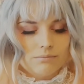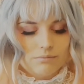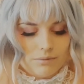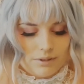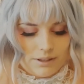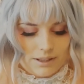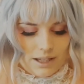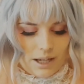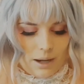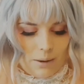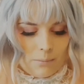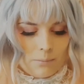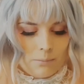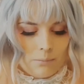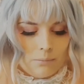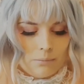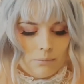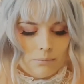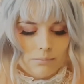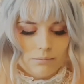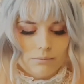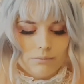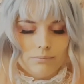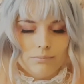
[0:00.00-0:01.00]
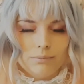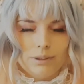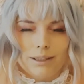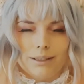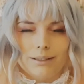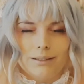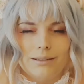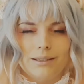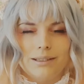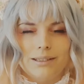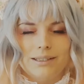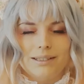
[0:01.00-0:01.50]
some like
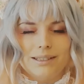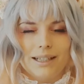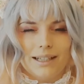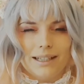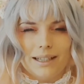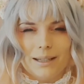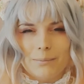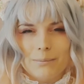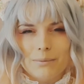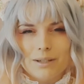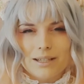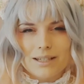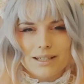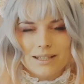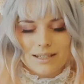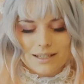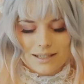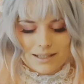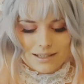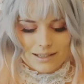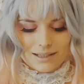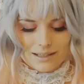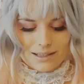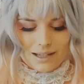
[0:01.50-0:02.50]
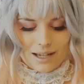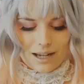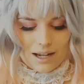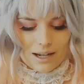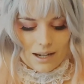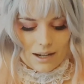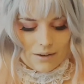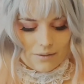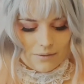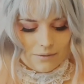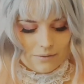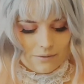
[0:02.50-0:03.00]
dilemmas I
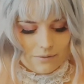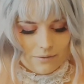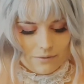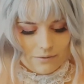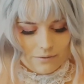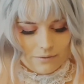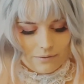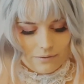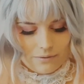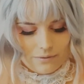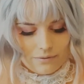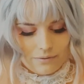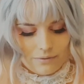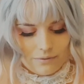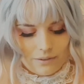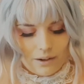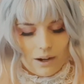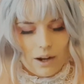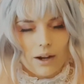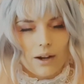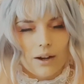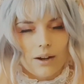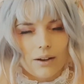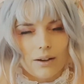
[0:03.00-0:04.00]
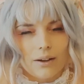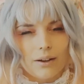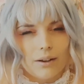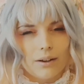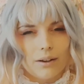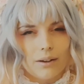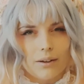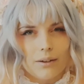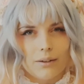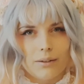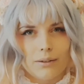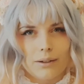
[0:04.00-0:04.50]
have
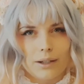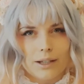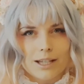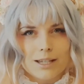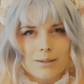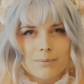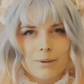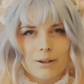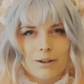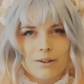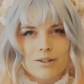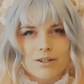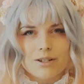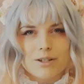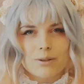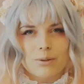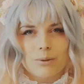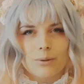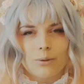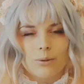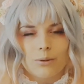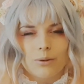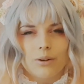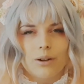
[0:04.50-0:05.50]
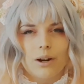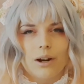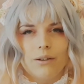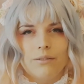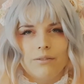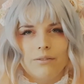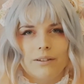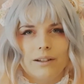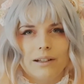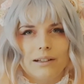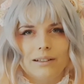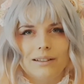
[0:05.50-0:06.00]
uh, experienced or I
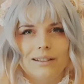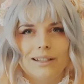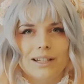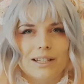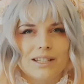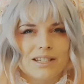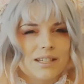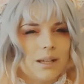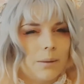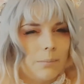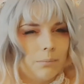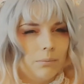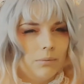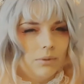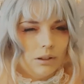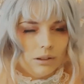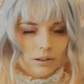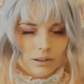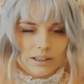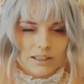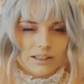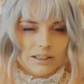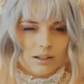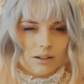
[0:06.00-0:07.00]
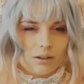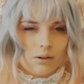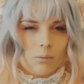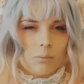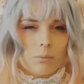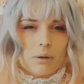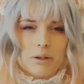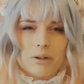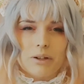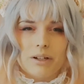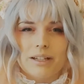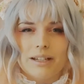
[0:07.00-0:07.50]
feel that some Lolita
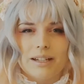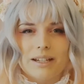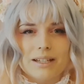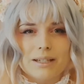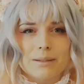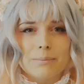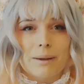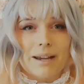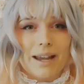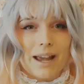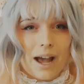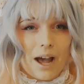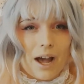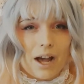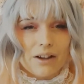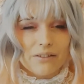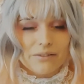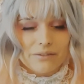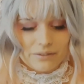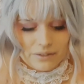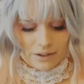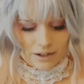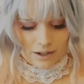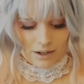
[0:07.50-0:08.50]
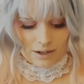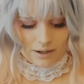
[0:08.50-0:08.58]
communities may have